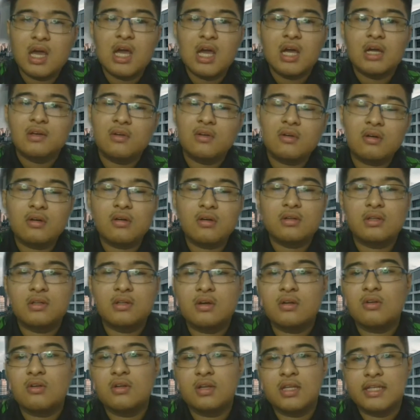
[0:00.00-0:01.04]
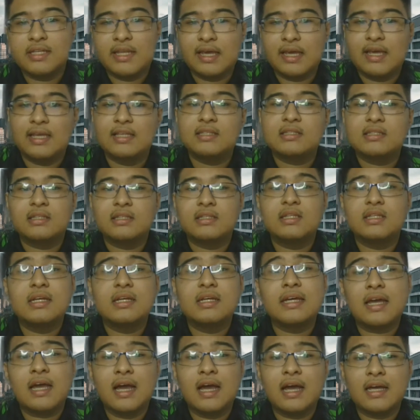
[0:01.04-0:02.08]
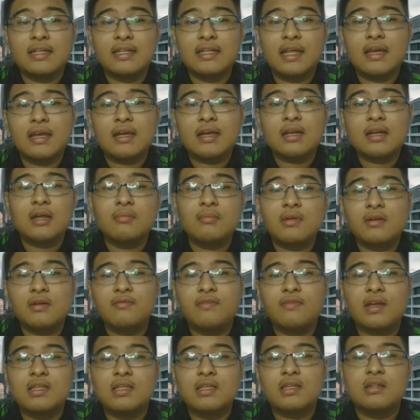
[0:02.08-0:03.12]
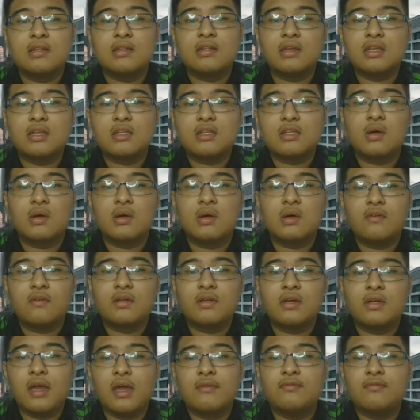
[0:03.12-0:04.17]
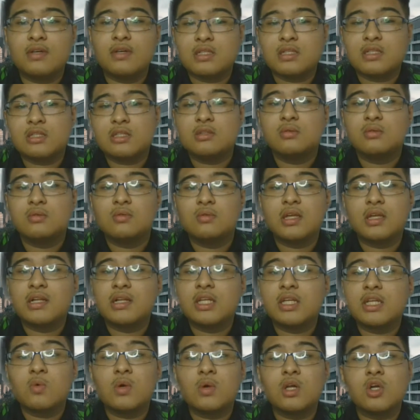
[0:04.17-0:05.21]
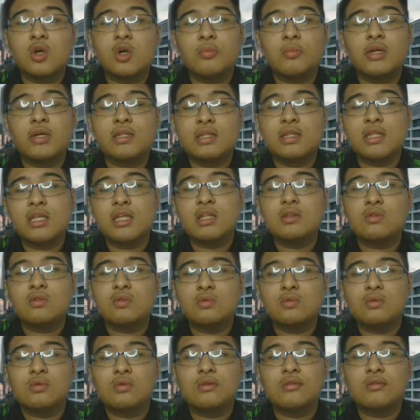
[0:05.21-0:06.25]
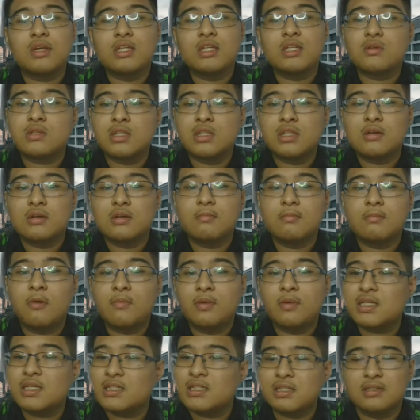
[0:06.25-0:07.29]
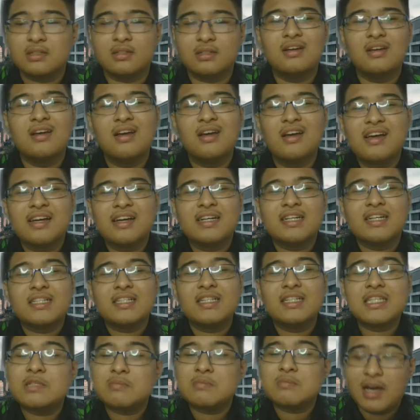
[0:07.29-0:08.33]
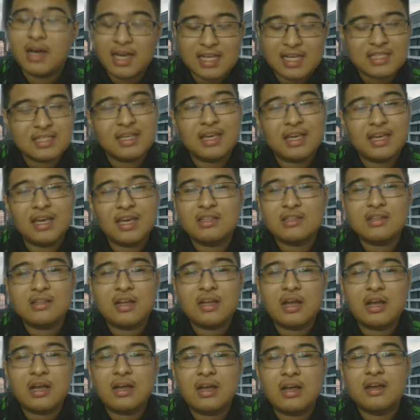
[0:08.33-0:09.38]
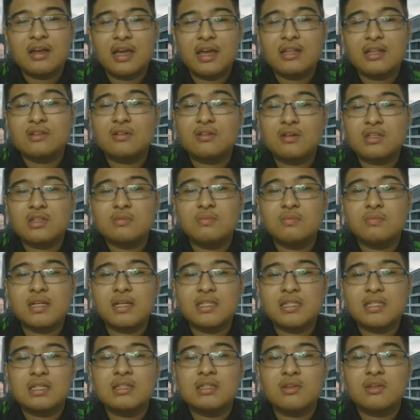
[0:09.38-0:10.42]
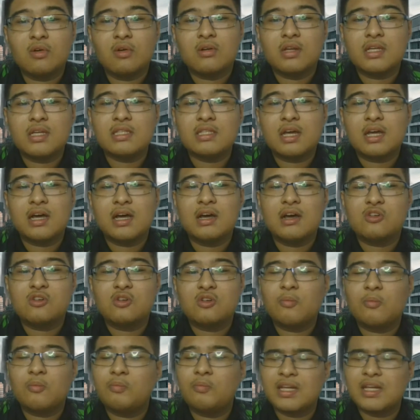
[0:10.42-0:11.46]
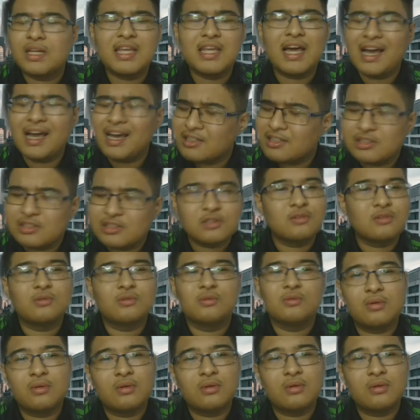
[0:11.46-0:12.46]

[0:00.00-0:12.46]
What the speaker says: Not only that, they claim the vaccine is one of the efforts to kill the world community to reduce the population. These myths and conspiracy theories are completely untrue.